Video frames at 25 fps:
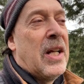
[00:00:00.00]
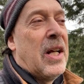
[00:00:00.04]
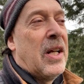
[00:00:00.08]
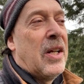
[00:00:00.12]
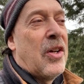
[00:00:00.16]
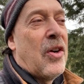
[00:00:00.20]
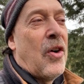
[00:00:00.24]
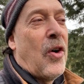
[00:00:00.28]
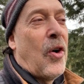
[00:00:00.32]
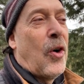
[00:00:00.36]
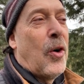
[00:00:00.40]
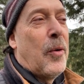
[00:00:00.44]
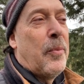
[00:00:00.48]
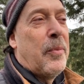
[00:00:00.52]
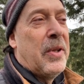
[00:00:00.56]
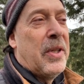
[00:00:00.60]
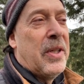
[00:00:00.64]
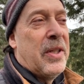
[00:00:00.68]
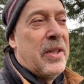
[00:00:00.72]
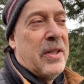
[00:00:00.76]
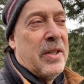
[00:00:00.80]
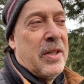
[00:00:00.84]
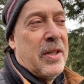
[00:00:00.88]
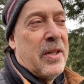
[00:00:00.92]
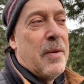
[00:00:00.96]

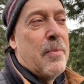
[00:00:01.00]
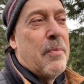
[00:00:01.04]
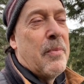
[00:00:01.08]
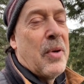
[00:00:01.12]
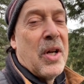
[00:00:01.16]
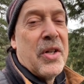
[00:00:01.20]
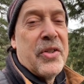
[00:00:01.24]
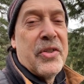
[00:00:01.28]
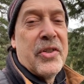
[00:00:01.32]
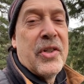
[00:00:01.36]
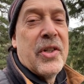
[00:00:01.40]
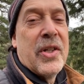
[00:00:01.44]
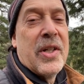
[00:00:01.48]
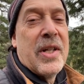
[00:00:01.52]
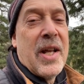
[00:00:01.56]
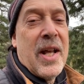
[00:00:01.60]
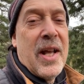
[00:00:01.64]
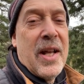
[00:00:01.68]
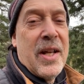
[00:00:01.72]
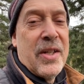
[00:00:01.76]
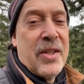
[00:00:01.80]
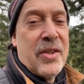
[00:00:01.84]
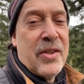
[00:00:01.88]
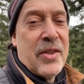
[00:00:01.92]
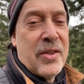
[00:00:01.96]
carbon fuel combustion
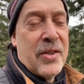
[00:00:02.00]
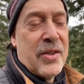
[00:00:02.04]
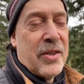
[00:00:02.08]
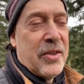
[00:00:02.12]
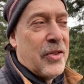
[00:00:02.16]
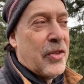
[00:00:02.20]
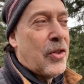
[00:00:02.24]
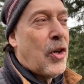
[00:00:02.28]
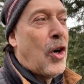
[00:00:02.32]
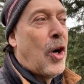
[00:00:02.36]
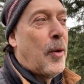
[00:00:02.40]
engines,